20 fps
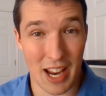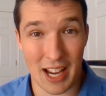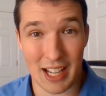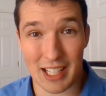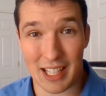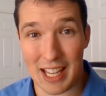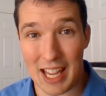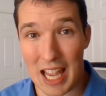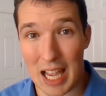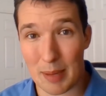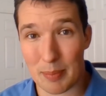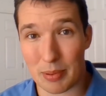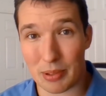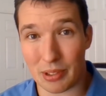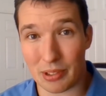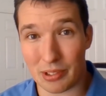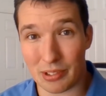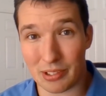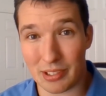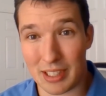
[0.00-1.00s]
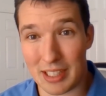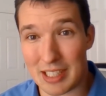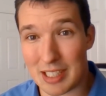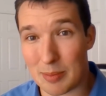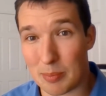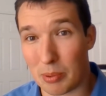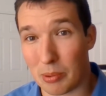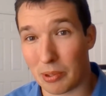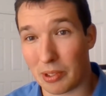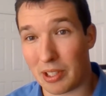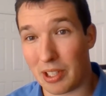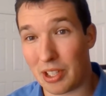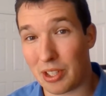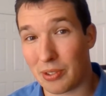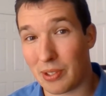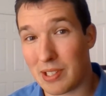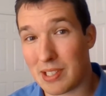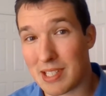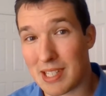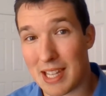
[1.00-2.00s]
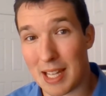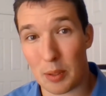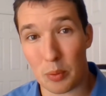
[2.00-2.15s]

and capital into poor countries